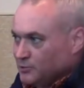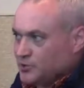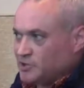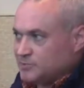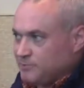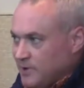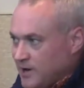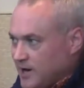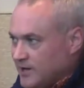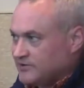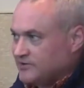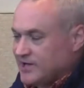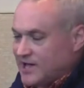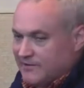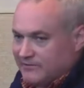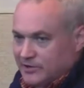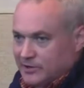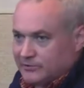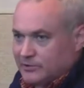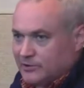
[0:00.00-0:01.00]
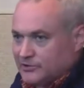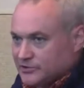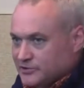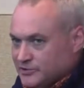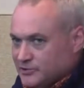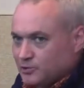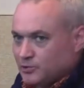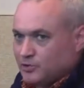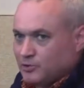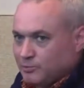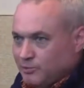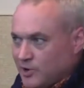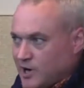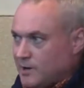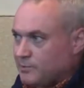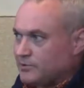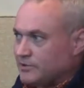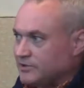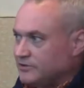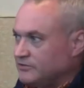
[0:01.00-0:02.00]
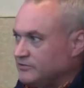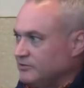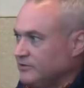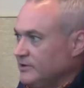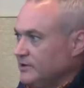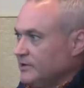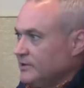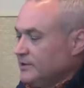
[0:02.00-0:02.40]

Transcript: response having on those historical properties,